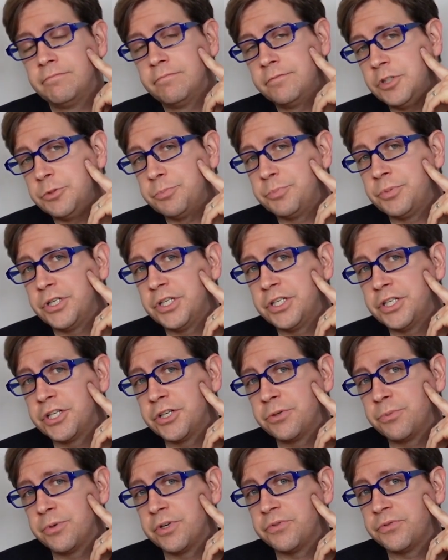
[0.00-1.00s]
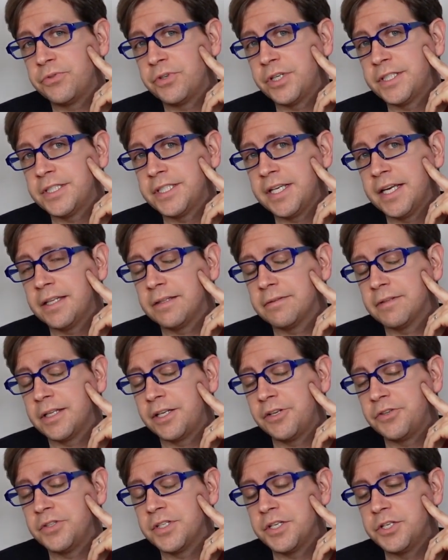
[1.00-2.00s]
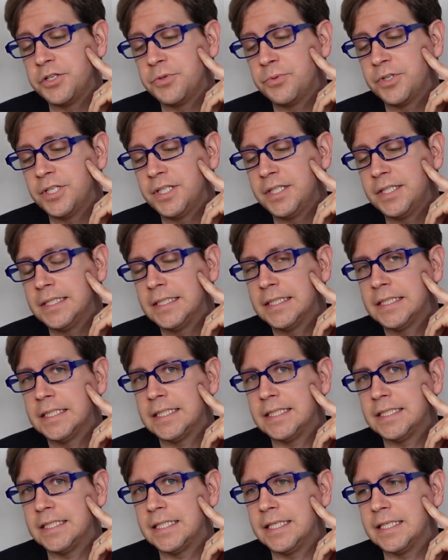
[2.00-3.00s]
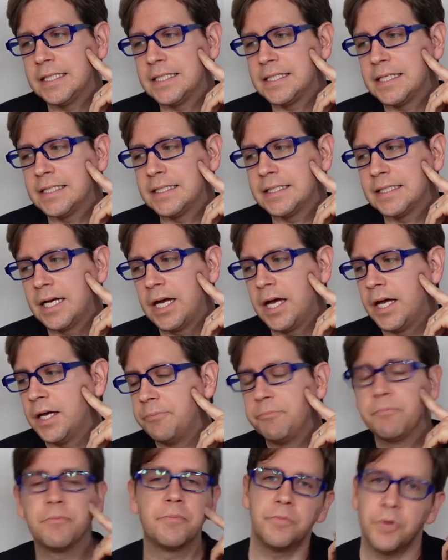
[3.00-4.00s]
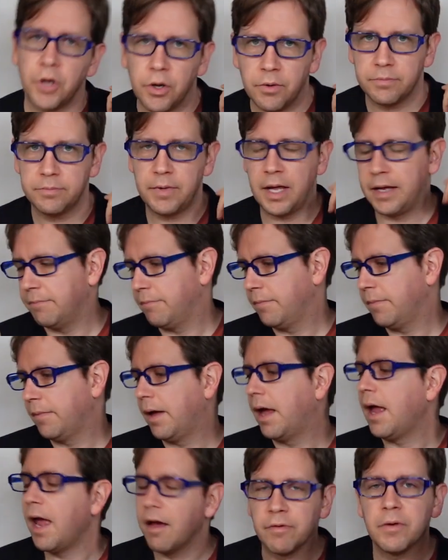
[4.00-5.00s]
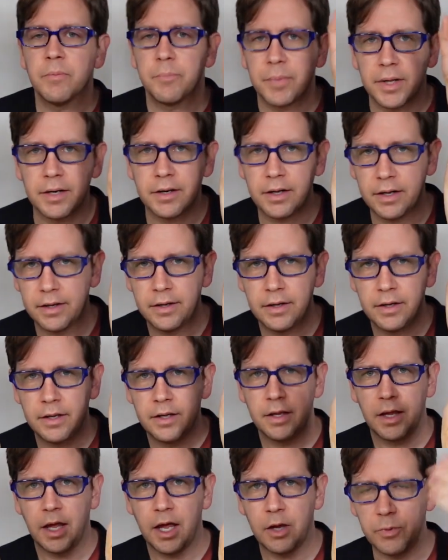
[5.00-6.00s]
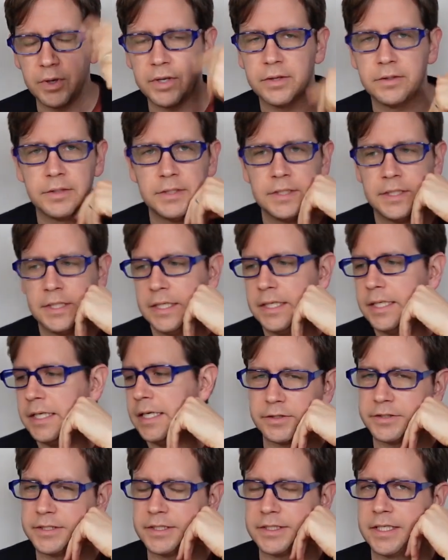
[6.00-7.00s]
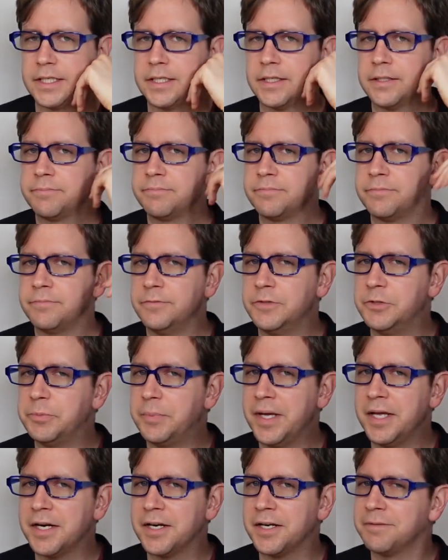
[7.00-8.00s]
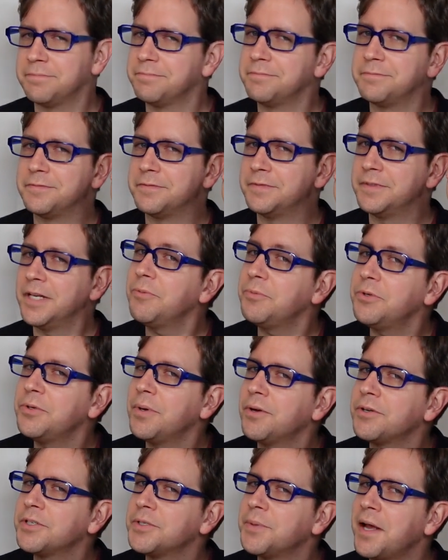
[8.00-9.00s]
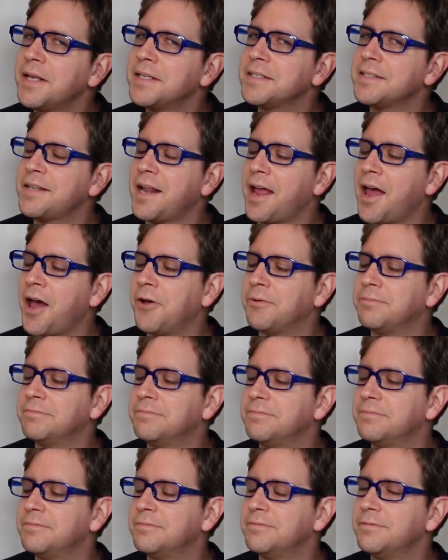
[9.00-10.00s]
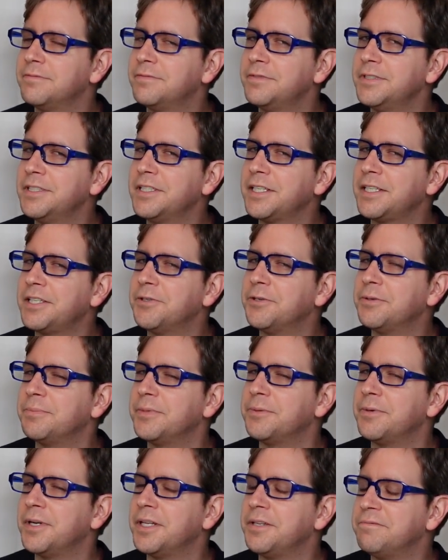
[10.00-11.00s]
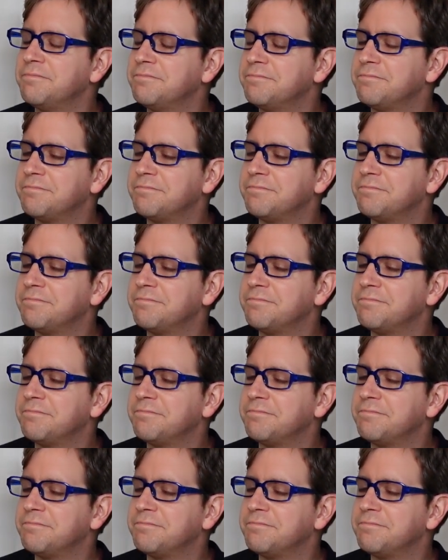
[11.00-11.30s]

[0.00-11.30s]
you put in a good word for us yet, like you said you would? Zakia says, no, I haven't, but I will. And she's like, you better. I've helped you out twice now. Feel like you owe me one.